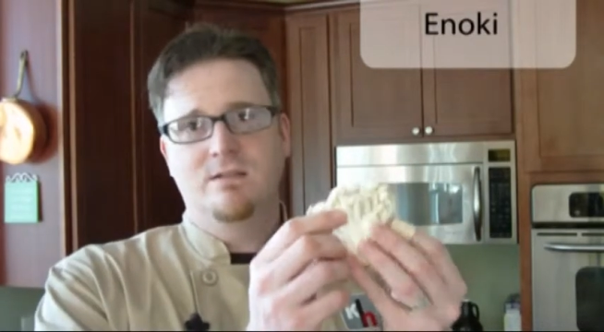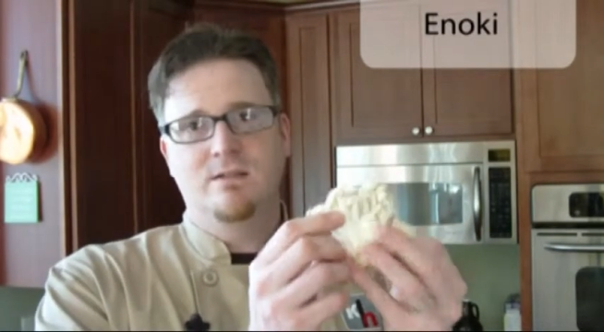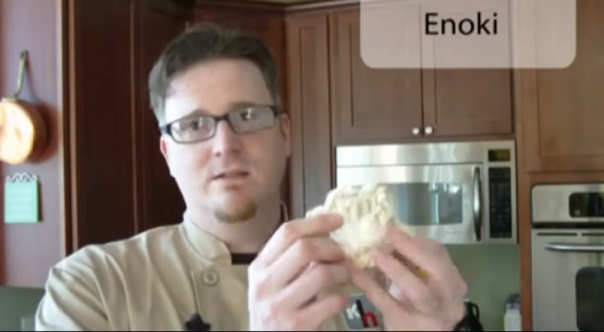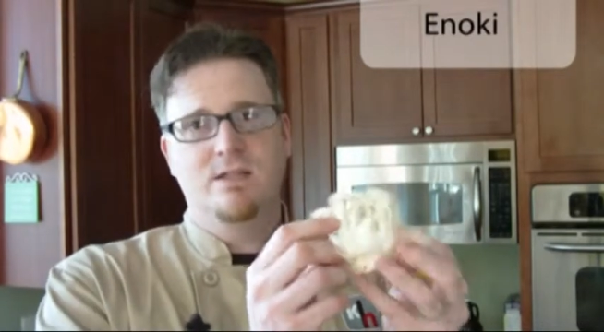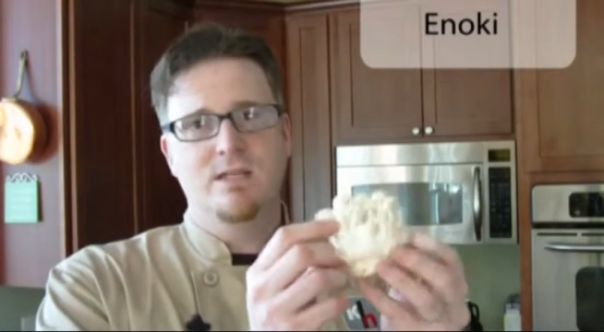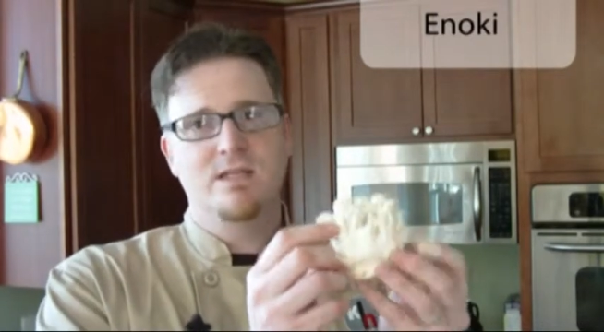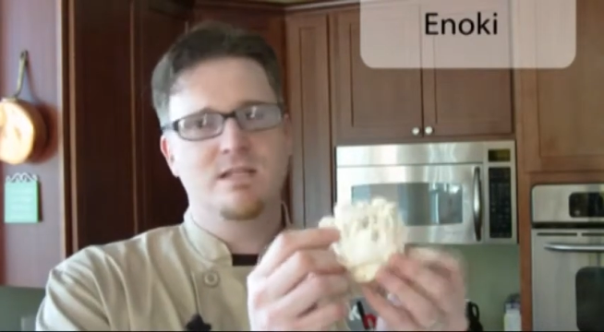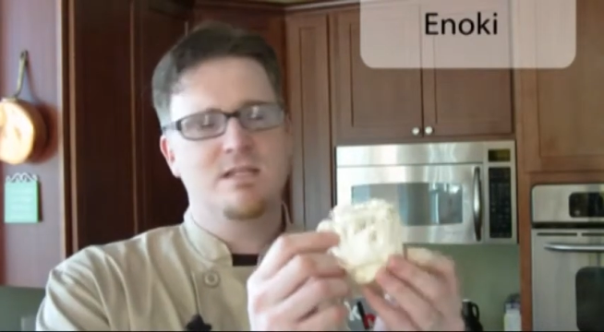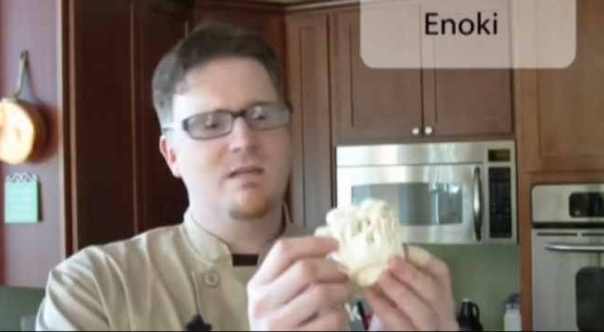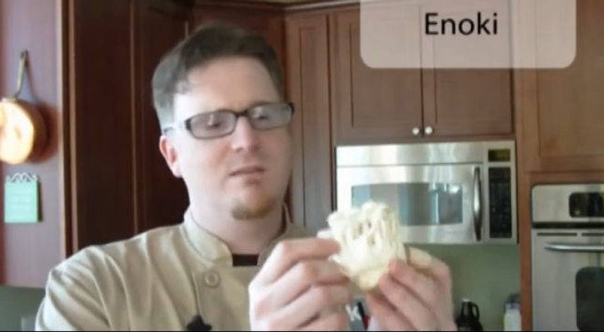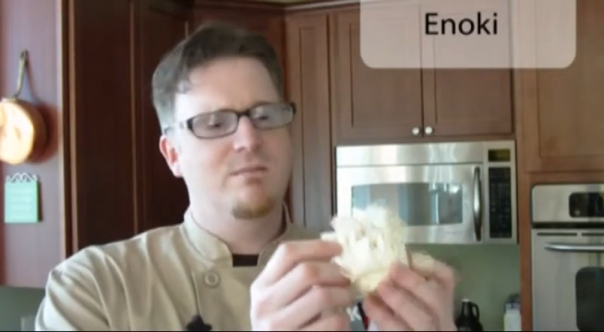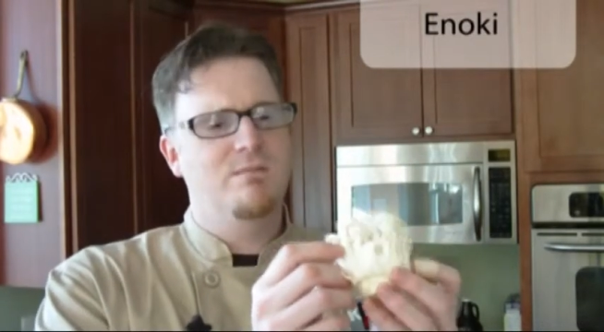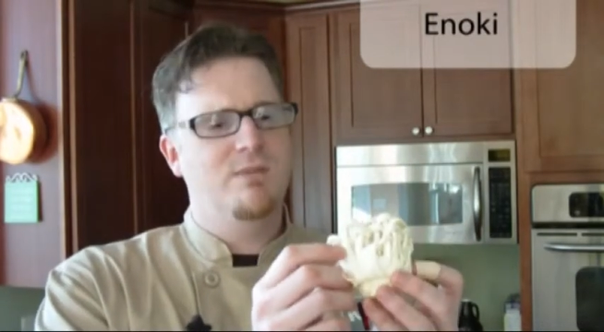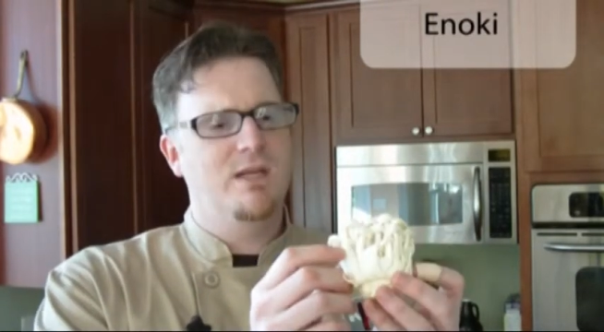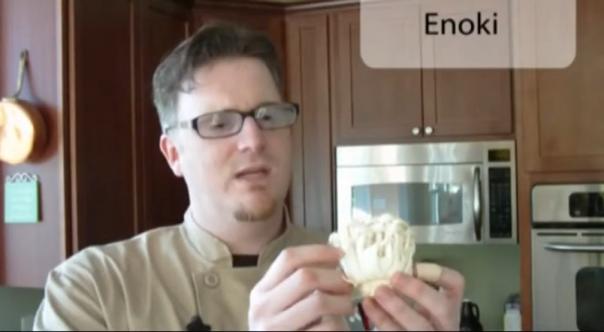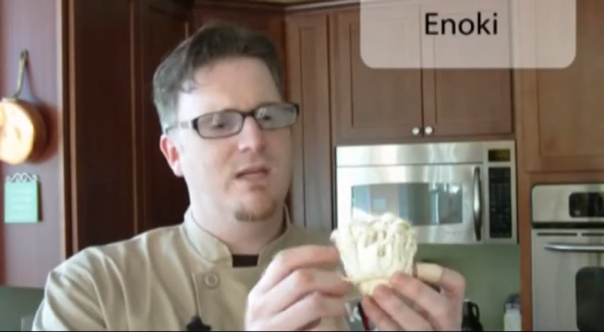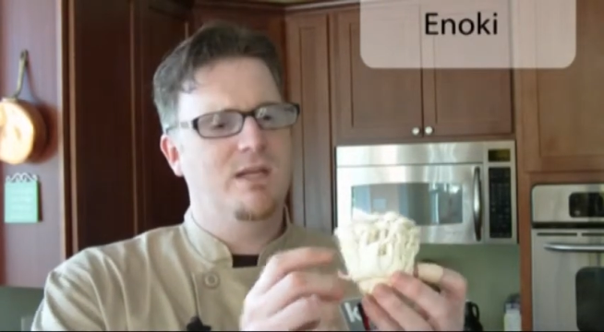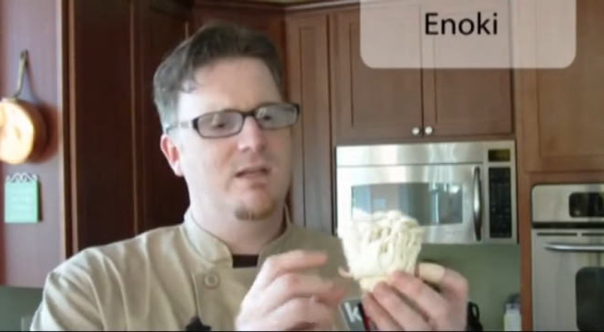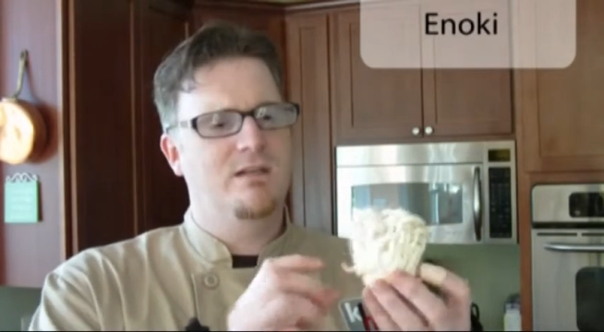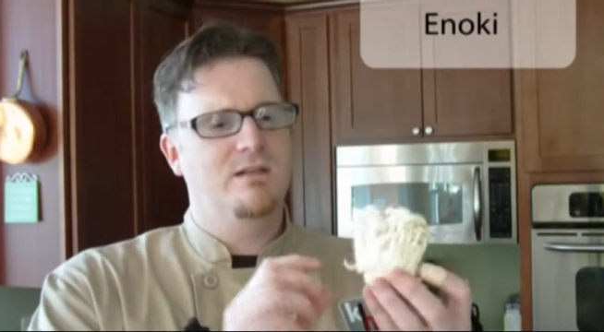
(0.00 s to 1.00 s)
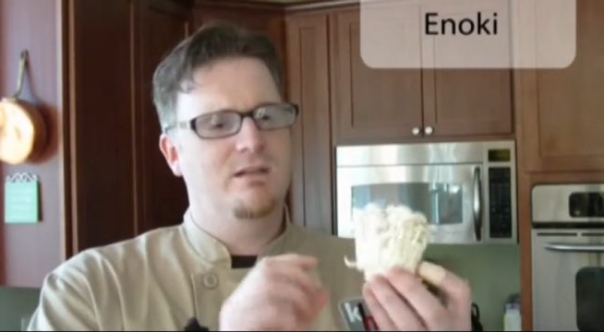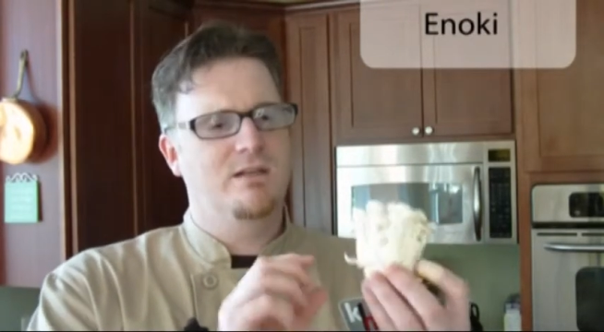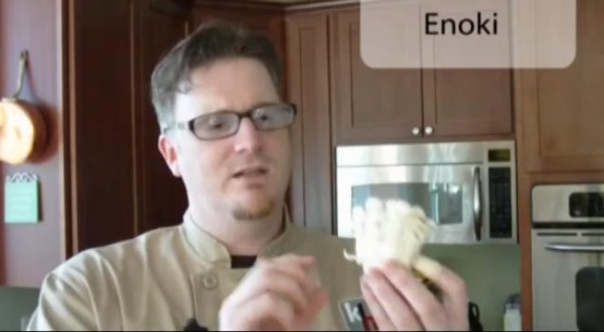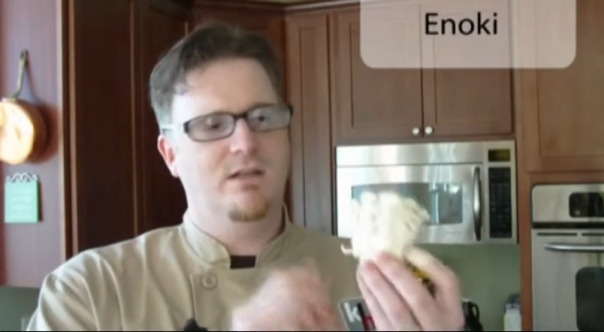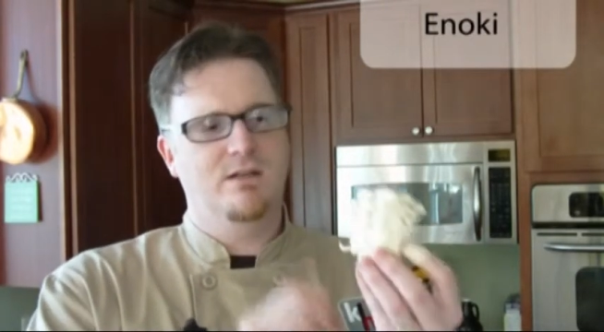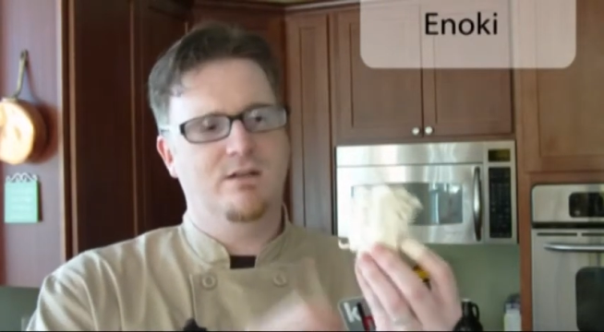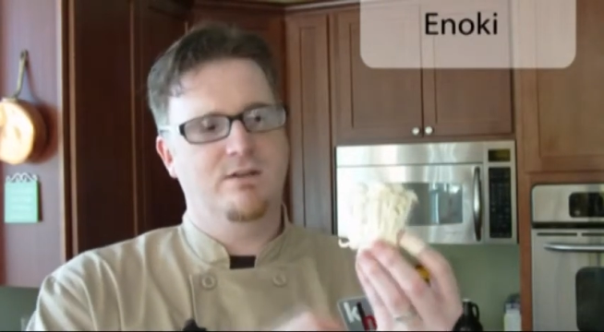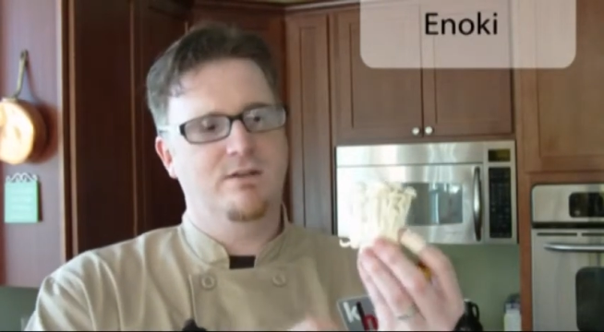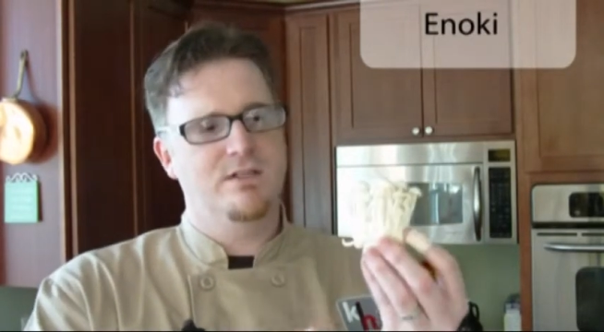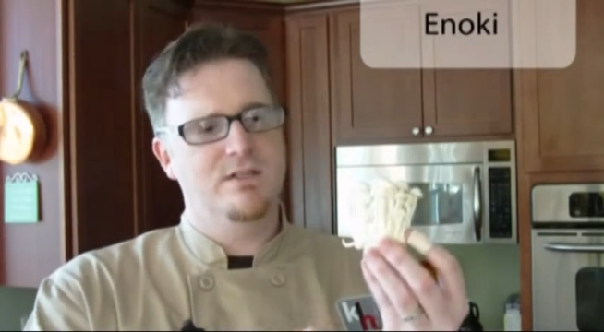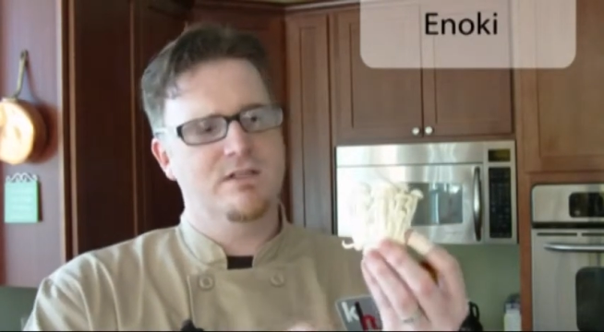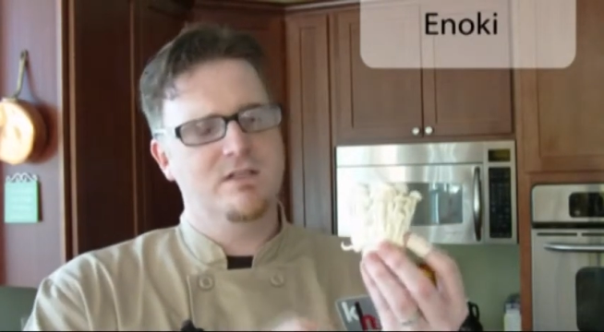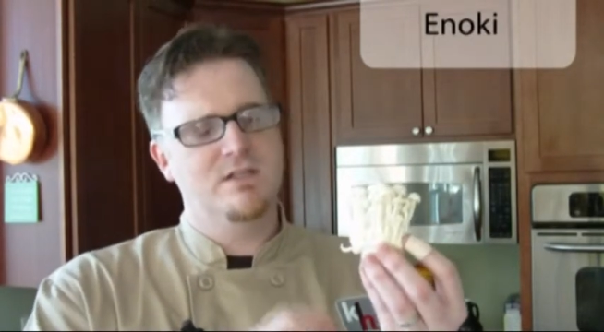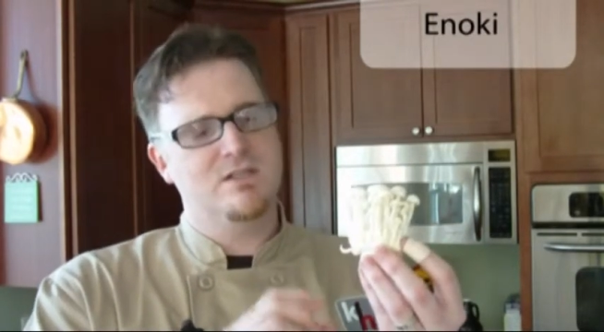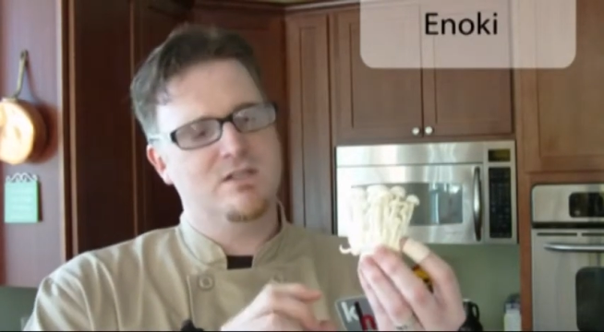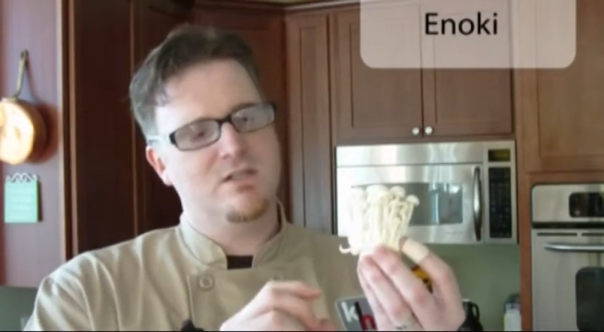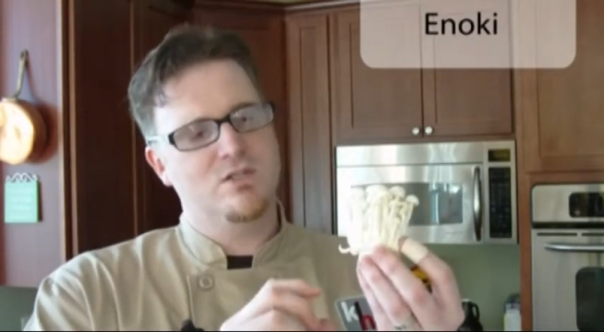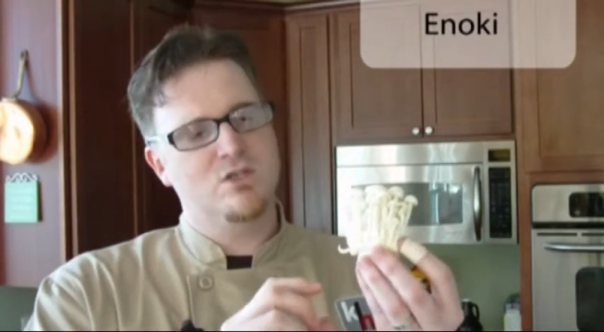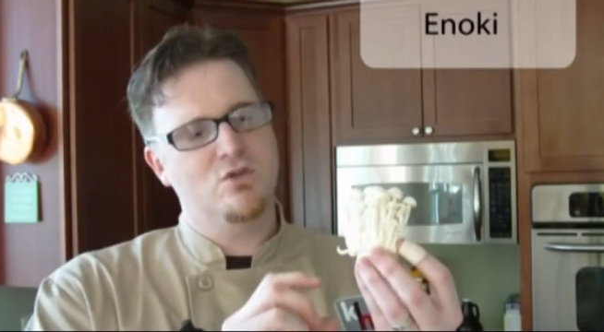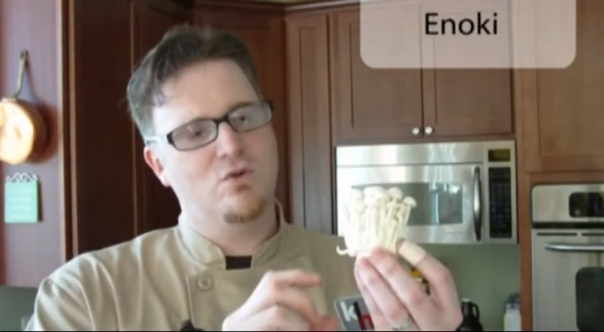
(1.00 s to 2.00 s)
These can be, this
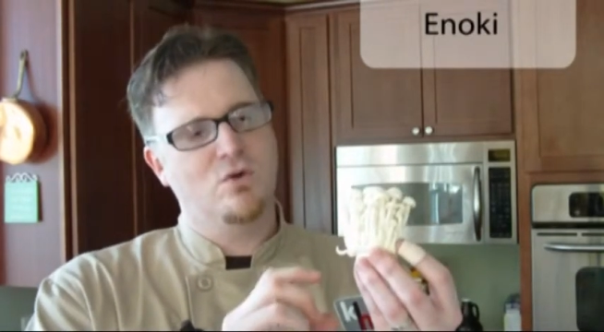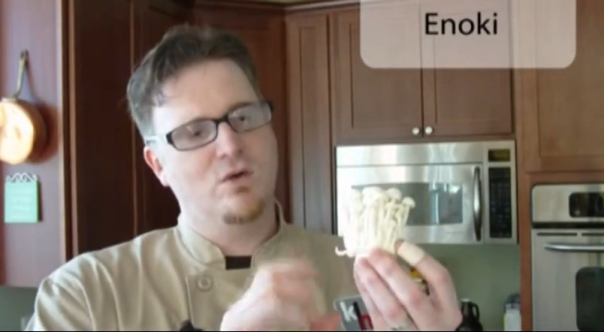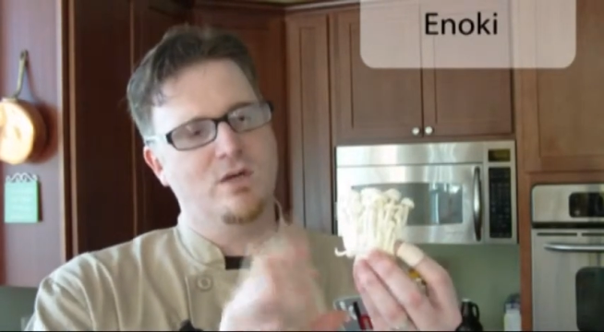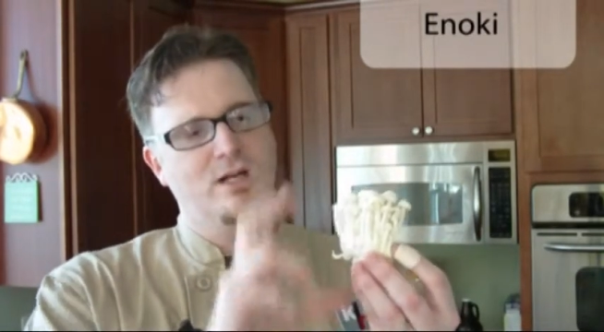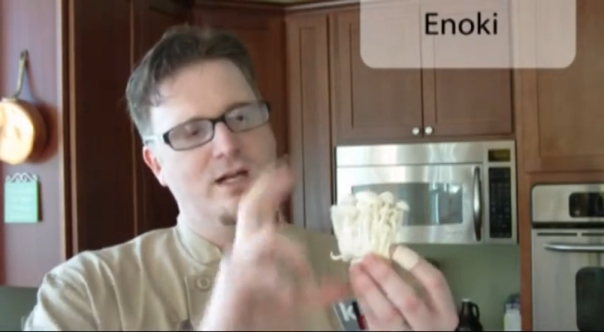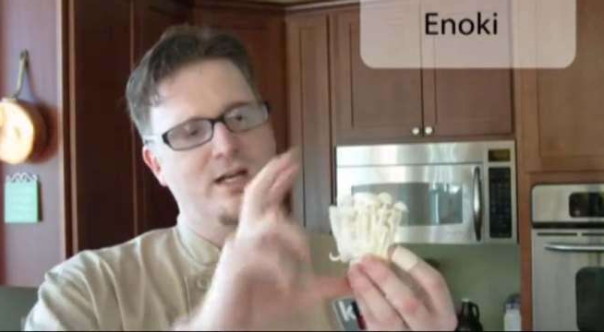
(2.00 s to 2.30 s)
is a short